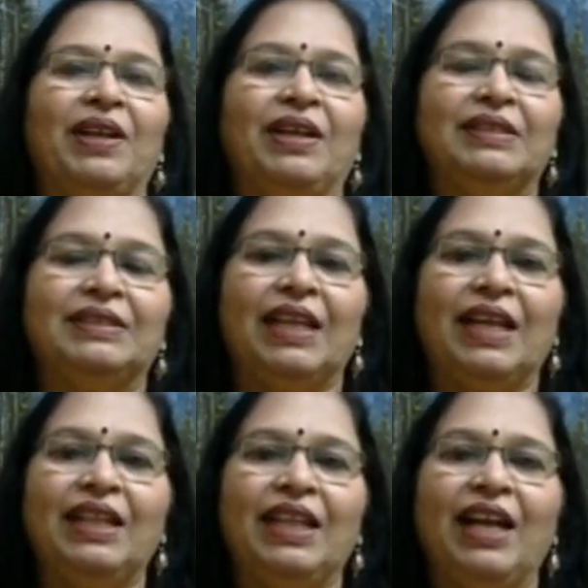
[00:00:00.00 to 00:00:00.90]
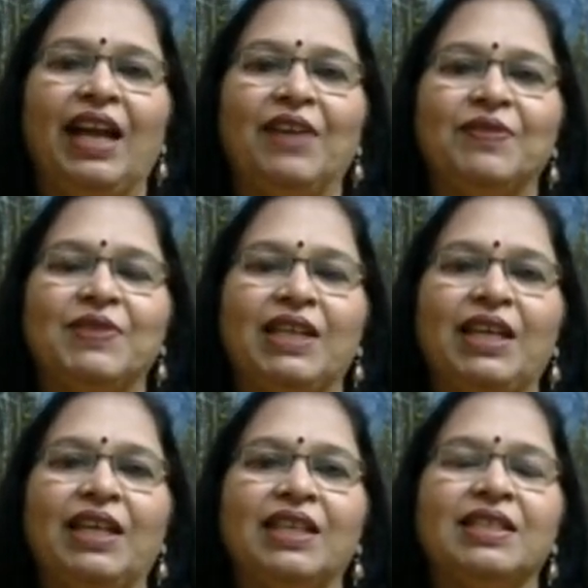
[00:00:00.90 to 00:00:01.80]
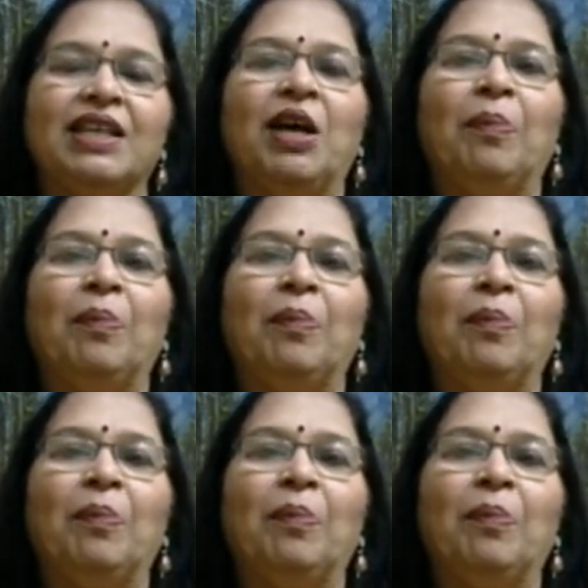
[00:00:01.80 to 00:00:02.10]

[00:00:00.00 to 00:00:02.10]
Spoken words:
Second thing I have seen is